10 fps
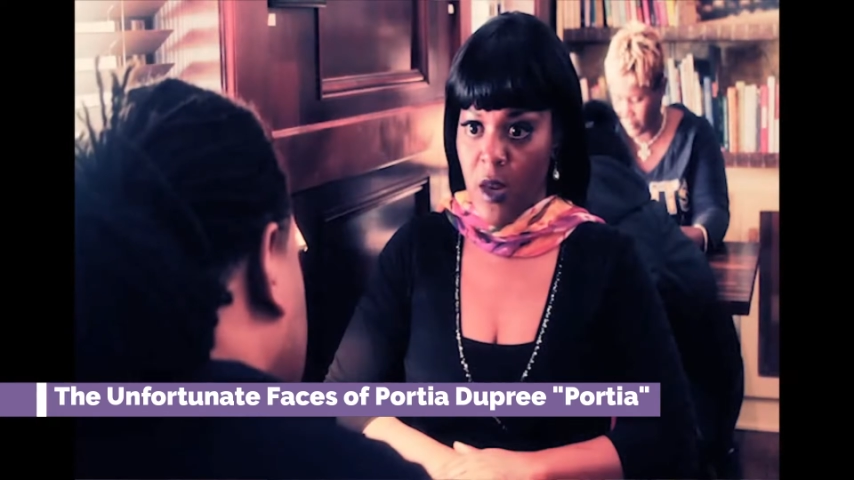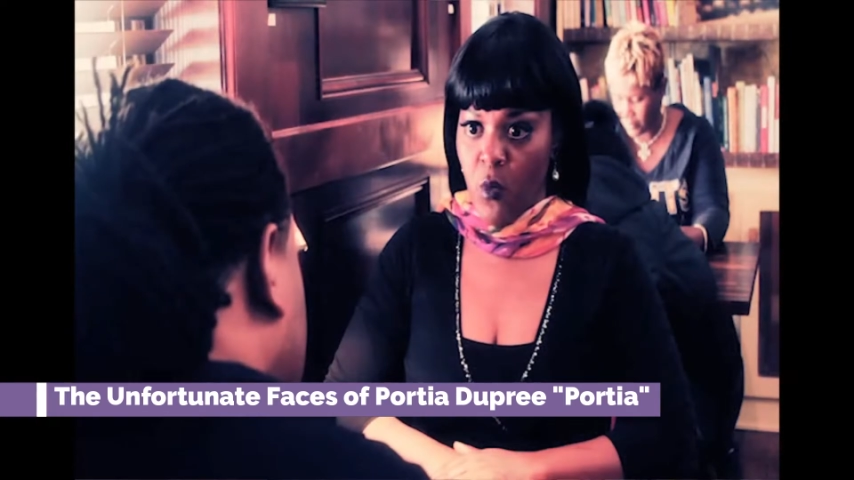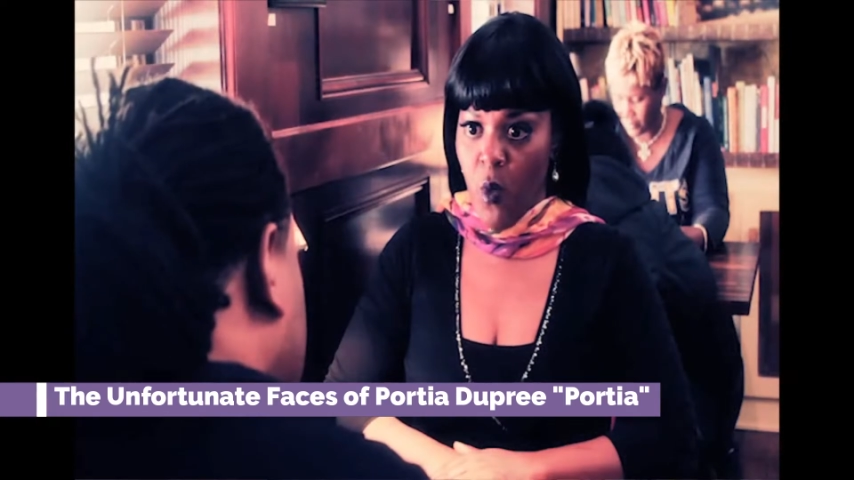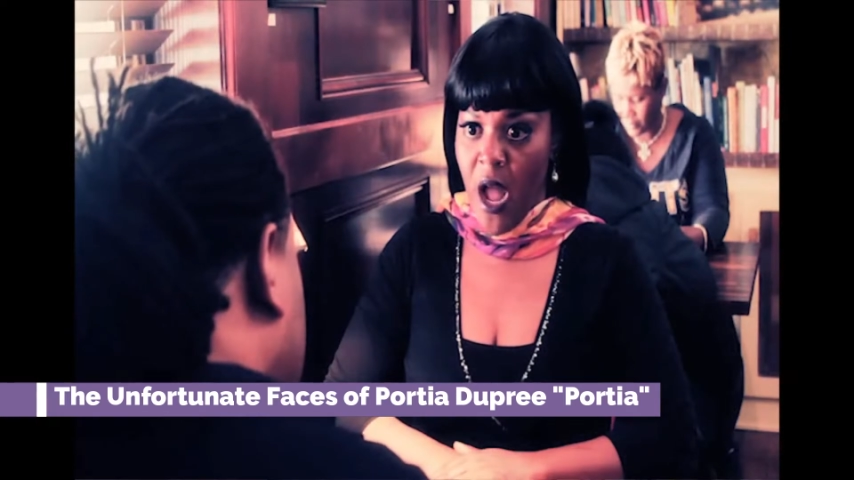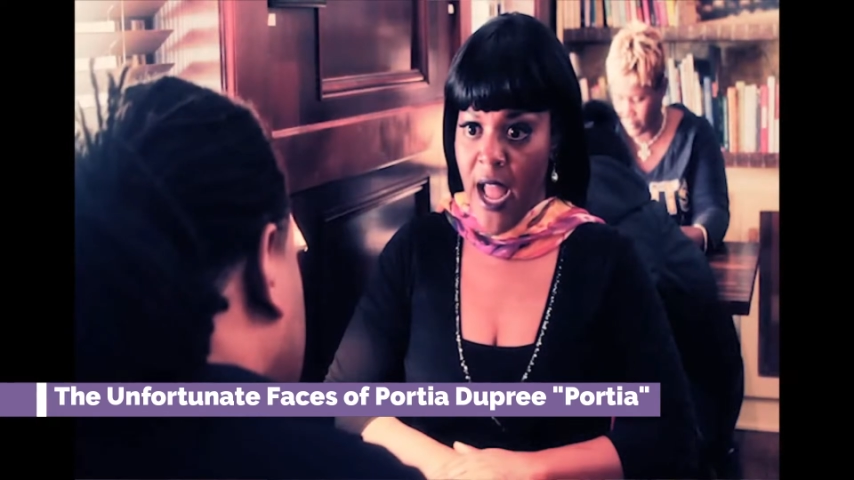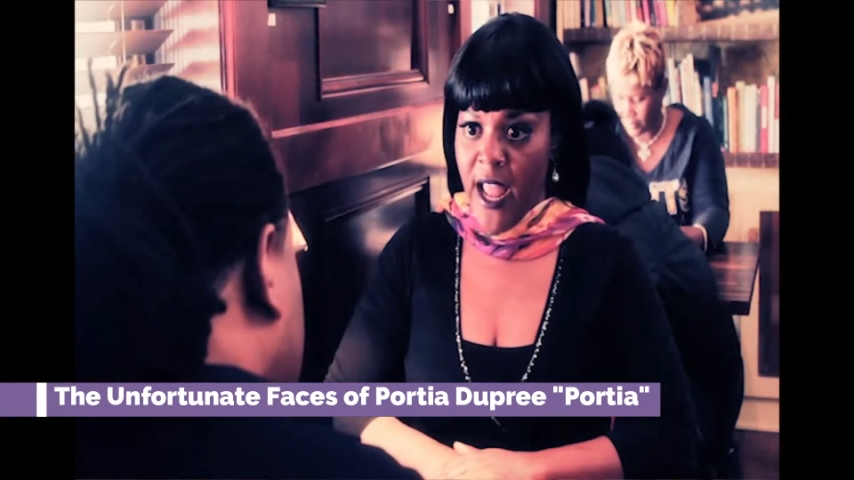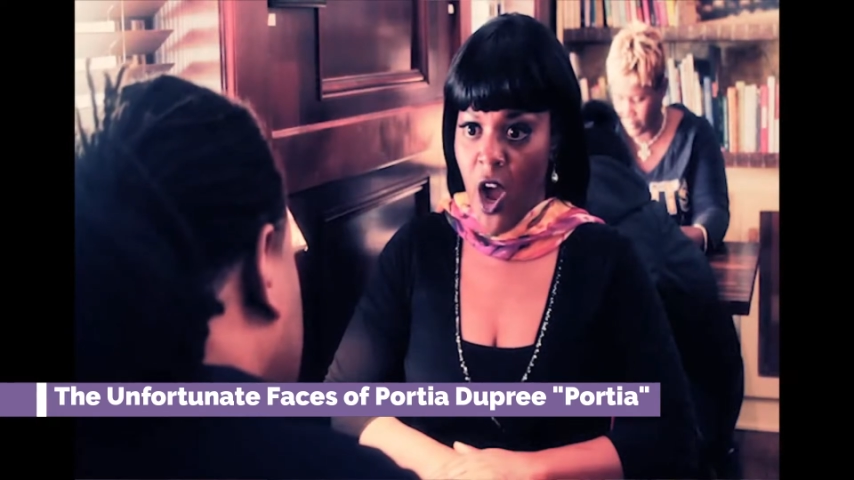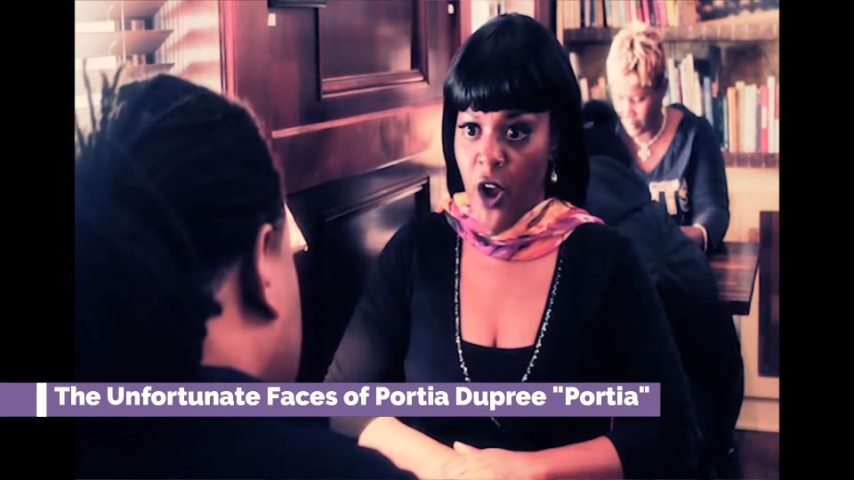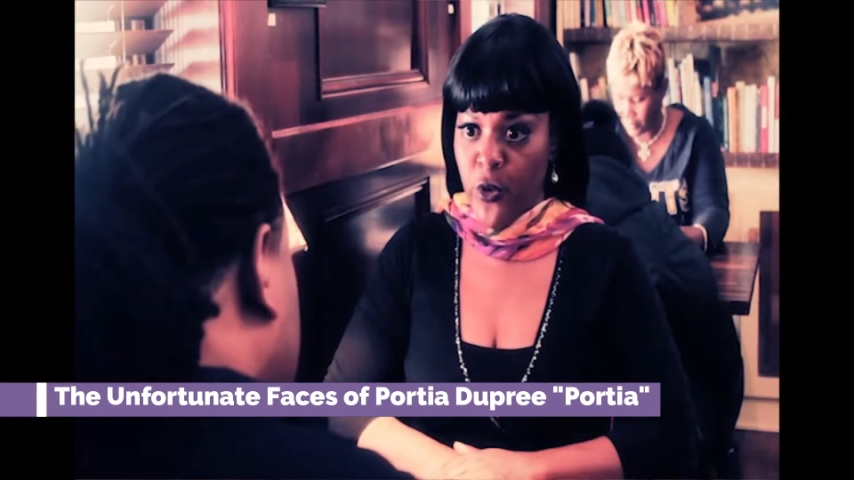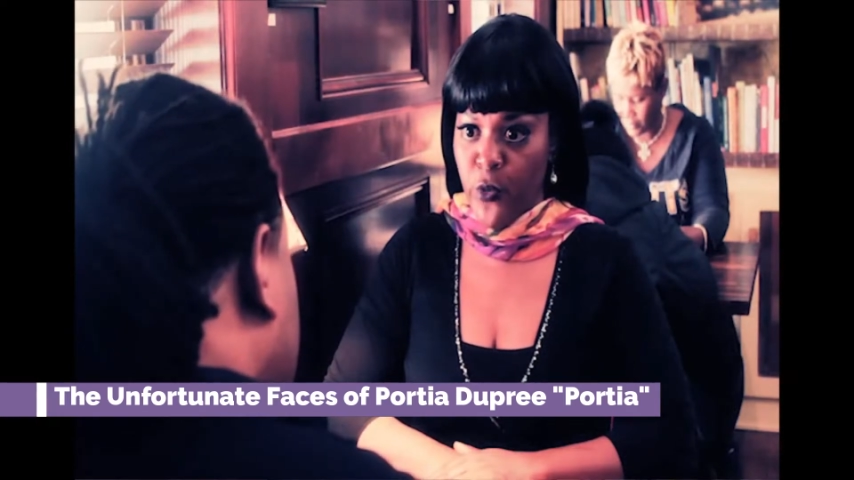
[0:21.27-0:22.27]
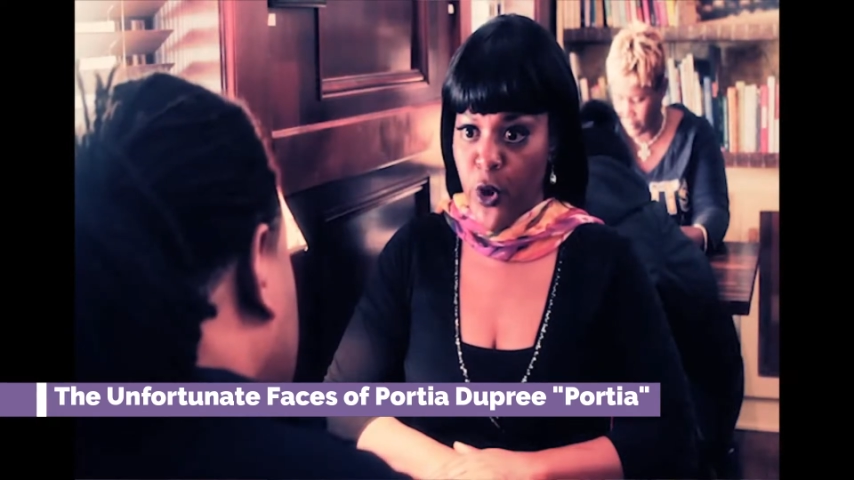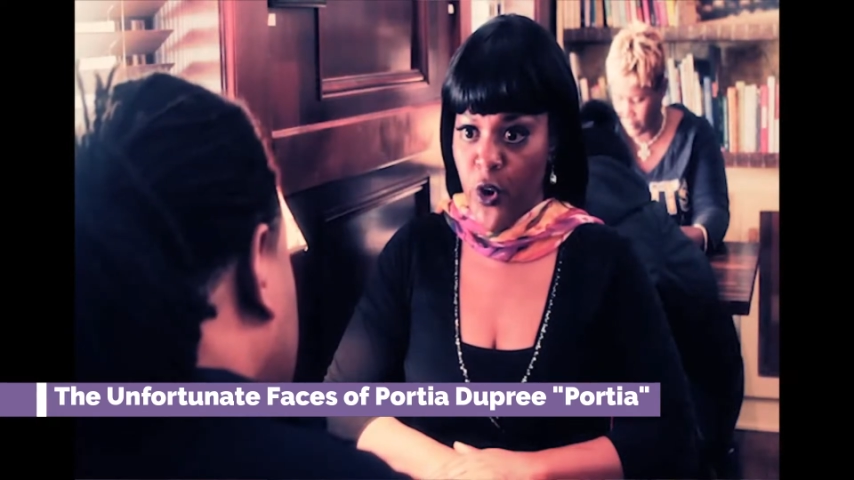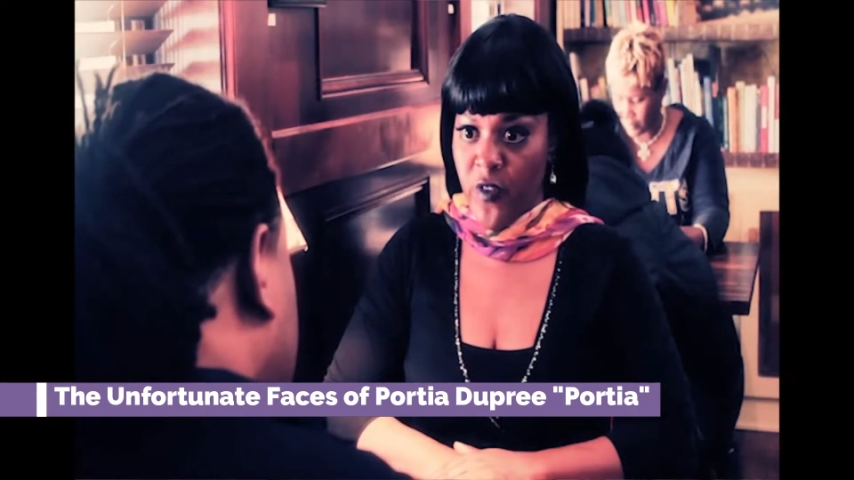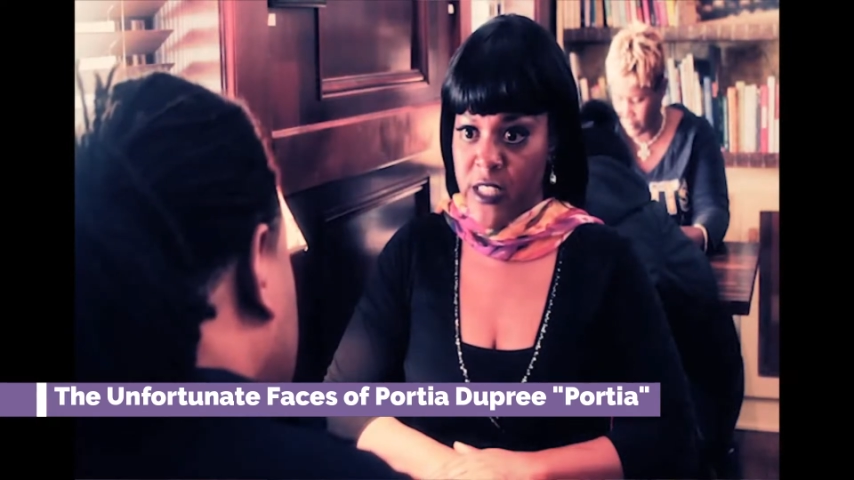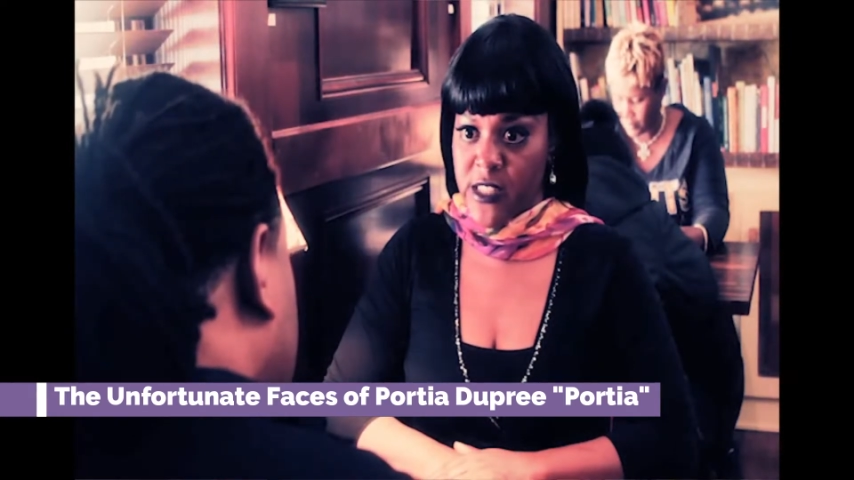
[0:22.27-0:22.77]
Then why are you
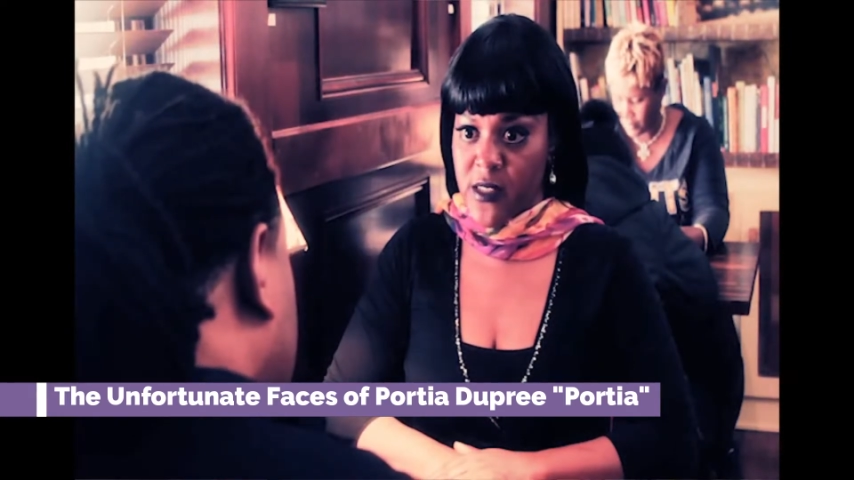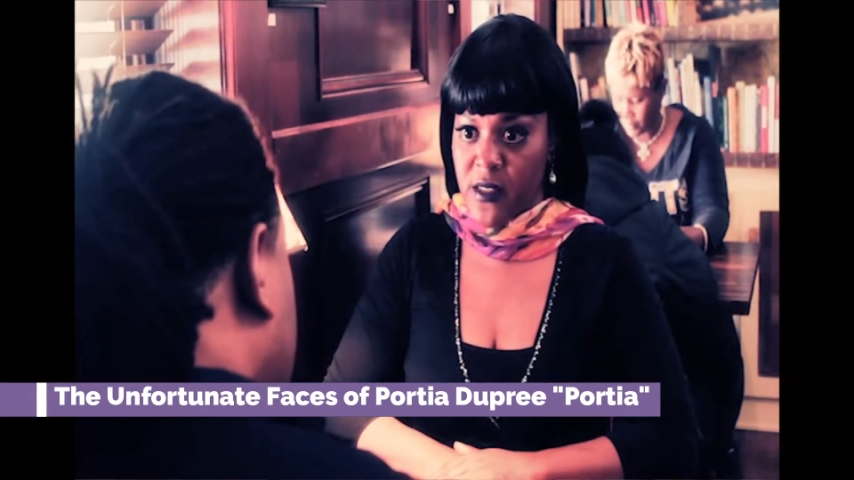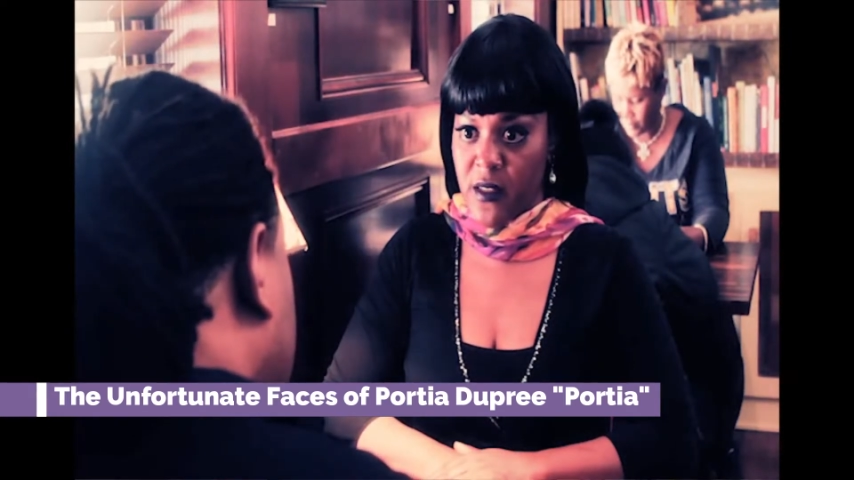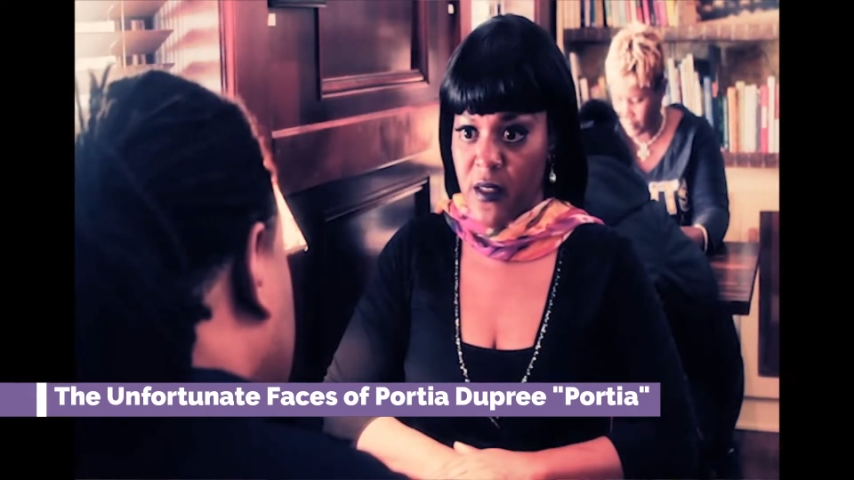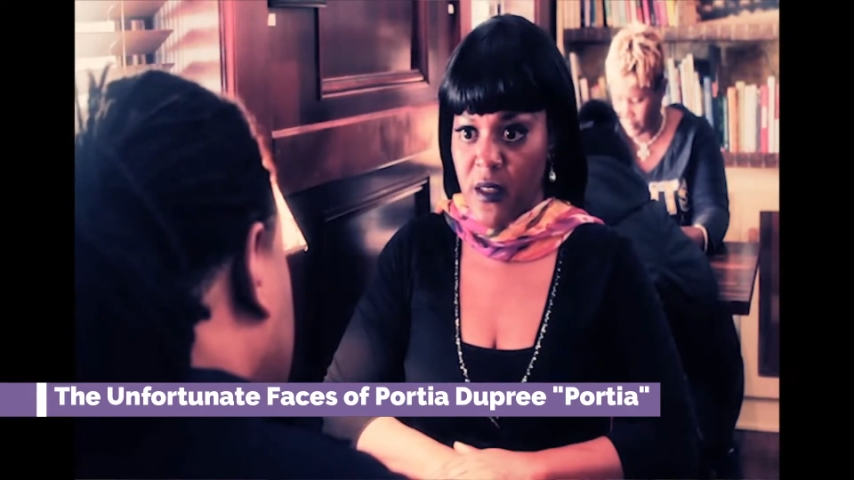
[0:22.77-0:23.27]
nervous?